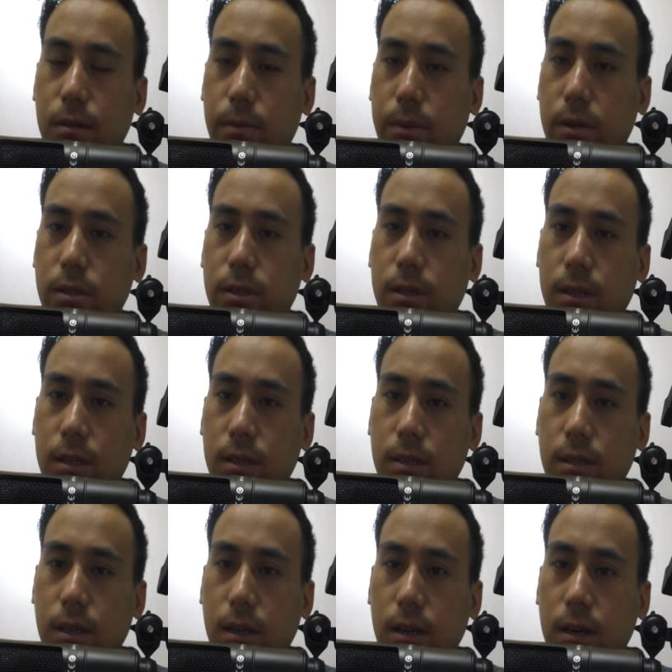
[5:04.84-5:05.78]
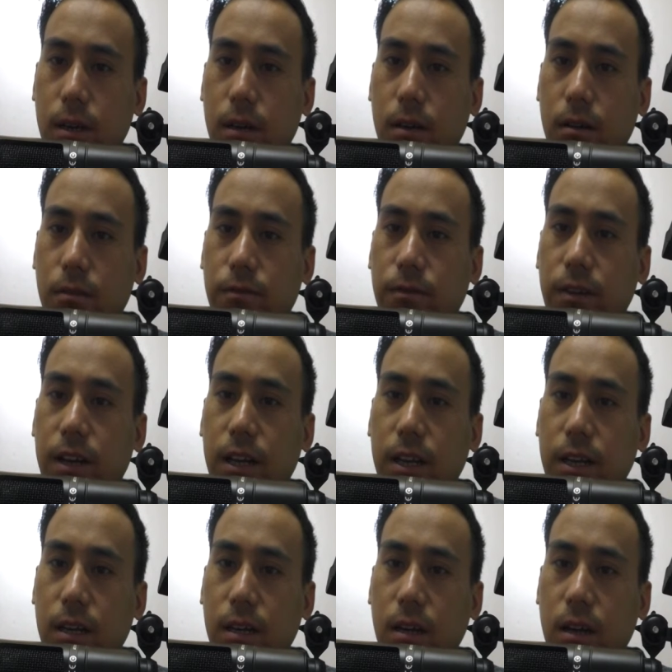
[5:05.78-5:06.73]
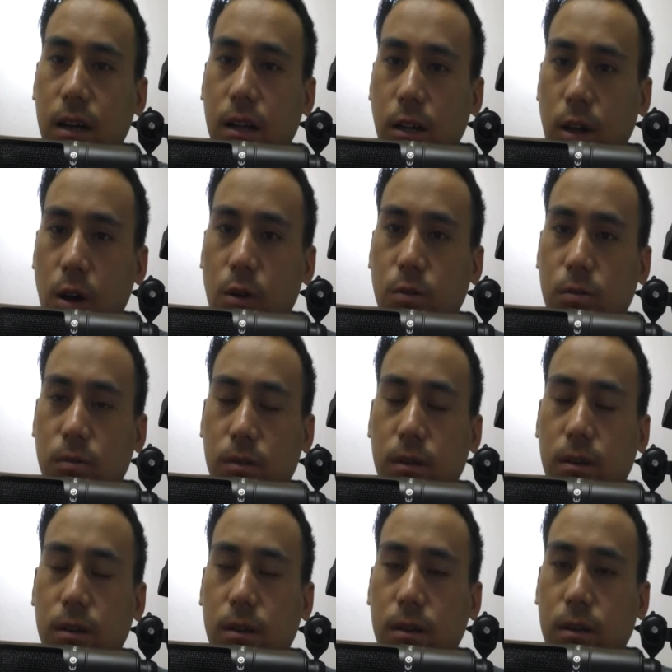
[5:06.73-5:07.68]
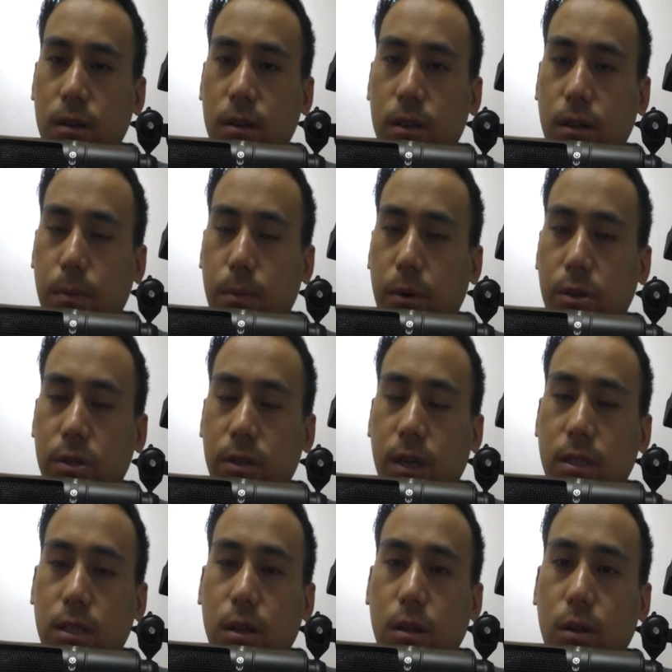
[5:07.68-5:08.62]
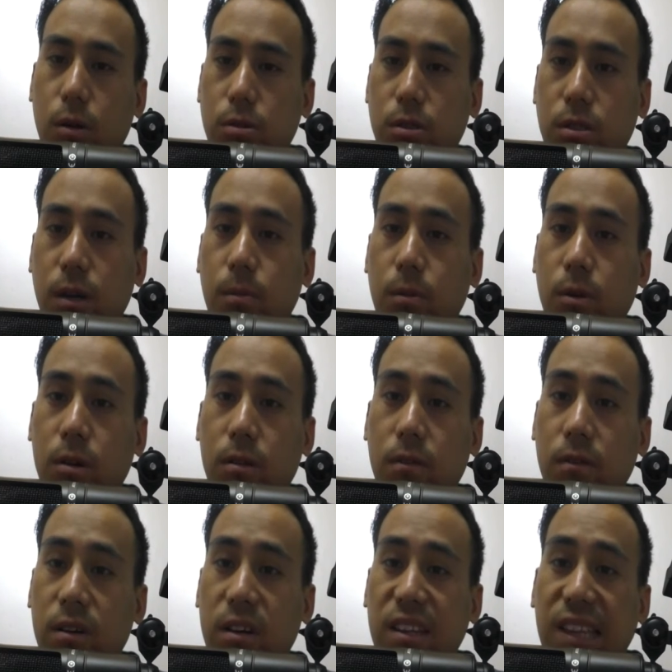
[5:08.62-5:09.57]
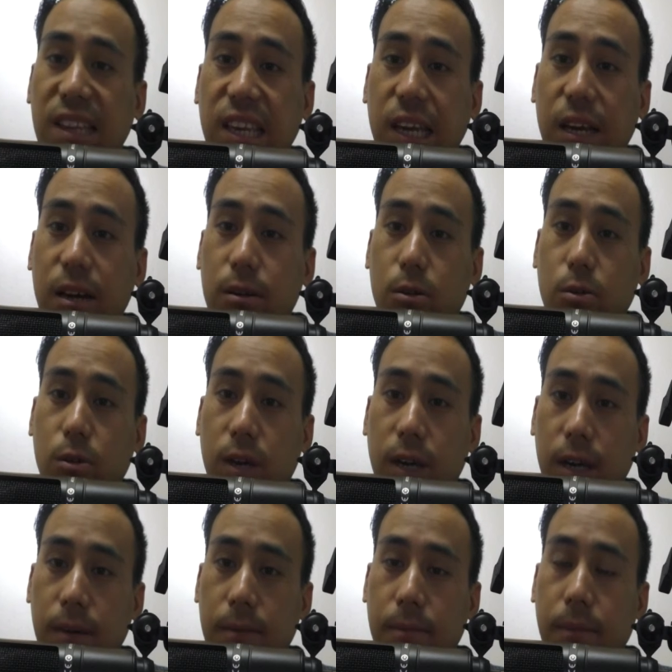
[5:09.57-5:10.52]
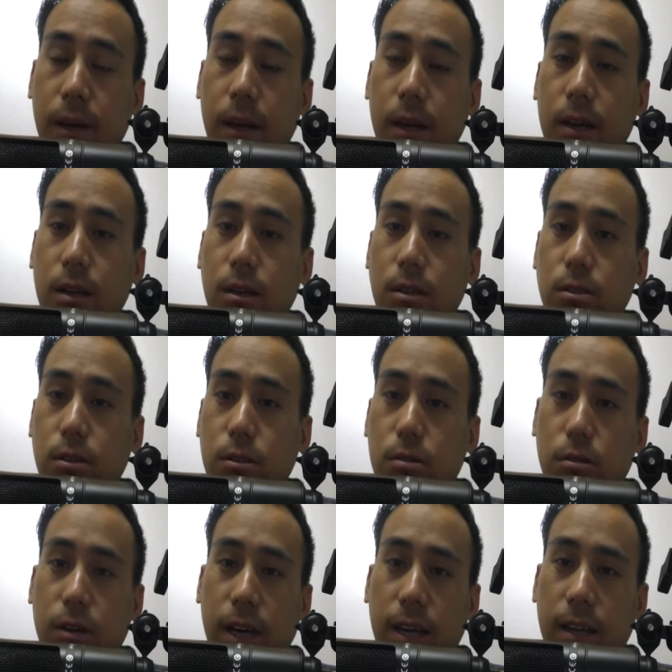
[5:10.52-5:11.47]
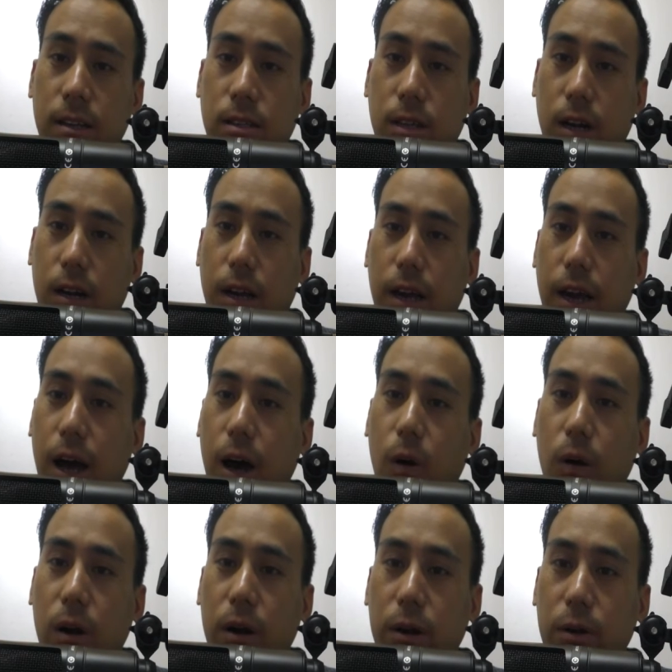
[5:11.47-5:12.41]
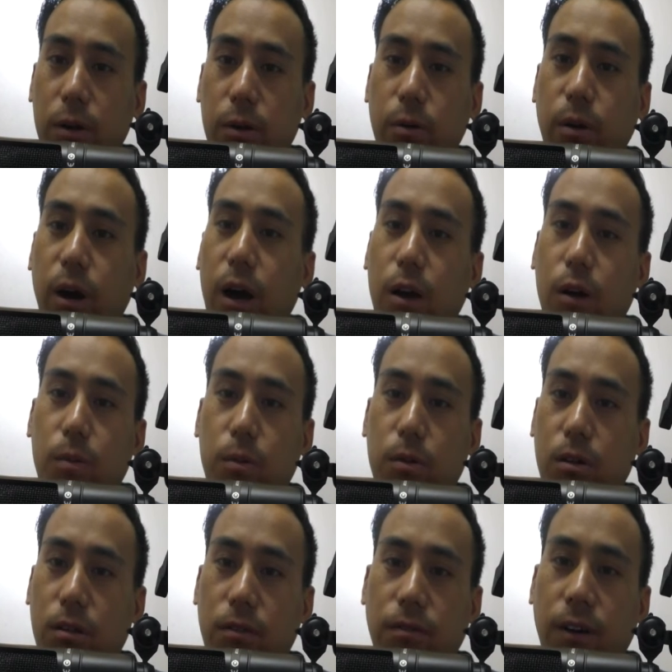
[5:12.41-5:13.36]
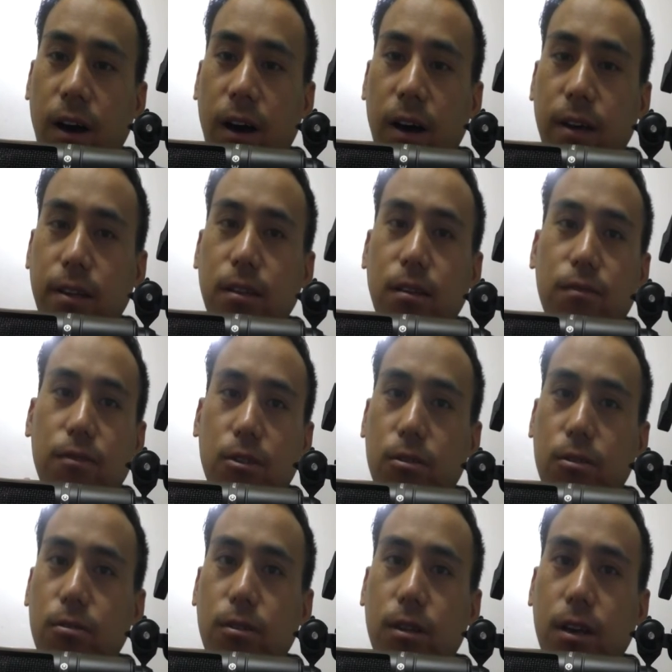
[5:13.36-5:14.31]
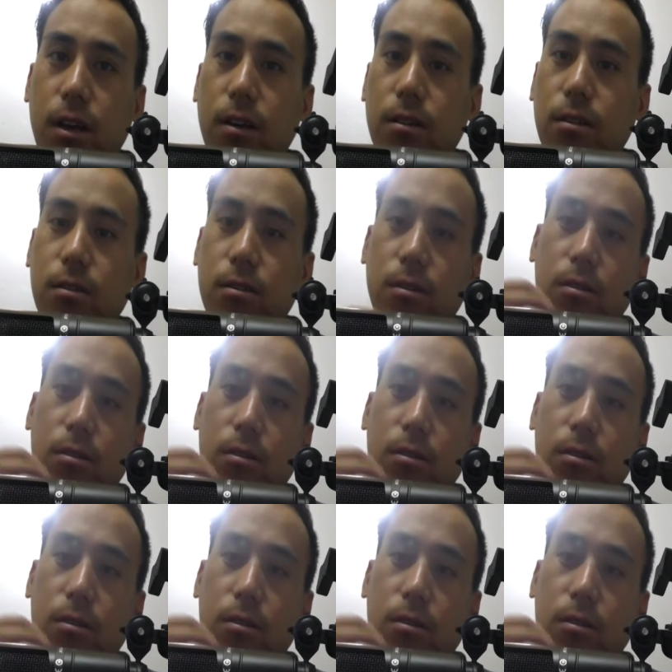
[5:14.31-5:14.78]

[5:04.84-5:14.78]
the person is feeling alone, the person has lost someone very dear to him. So you cannot start like, how are you, I hope you are fine. If you do that,